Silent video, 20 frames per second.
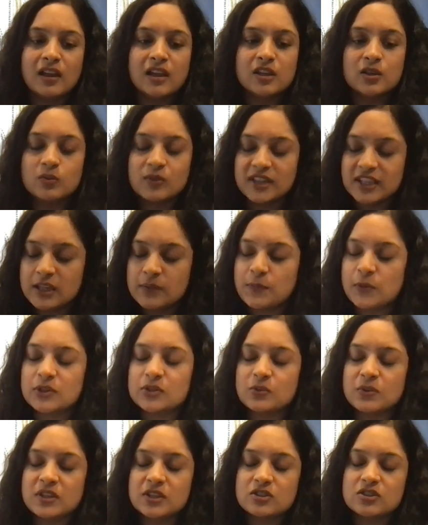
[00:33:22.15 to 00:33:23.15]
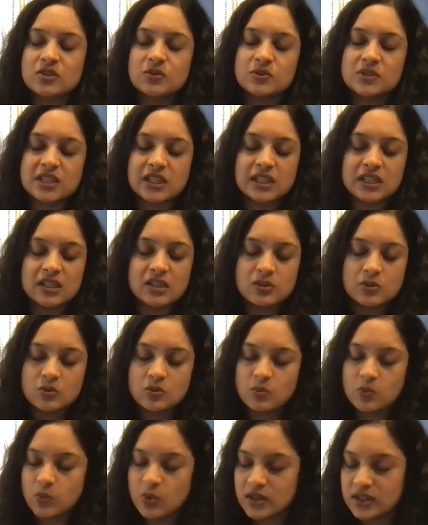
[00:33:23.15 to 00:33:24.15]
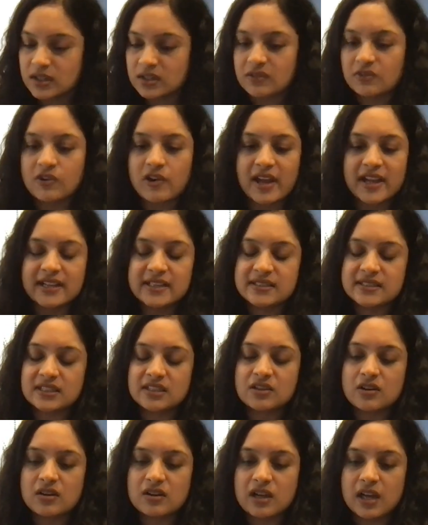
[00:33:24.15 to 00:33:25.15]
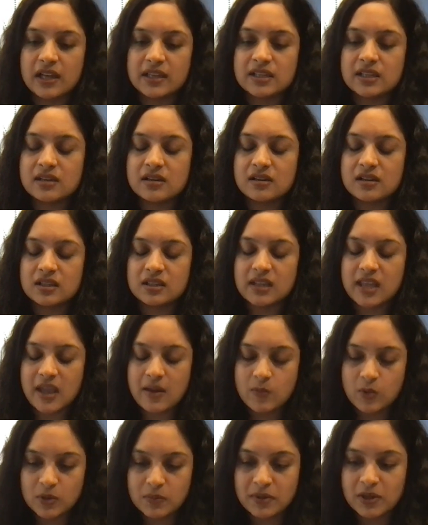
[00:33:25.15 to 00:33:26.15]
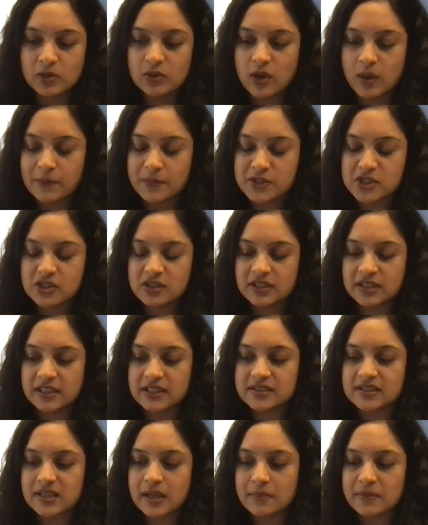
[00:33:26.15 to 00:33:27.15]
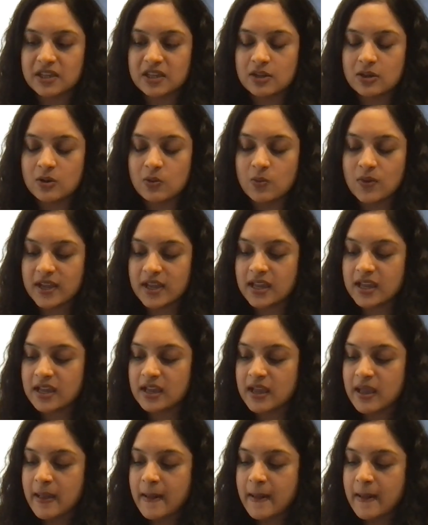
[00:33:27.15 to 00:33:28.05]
you will keep on doing your duty, you would rise in your career, there would be good opportunities coming your way,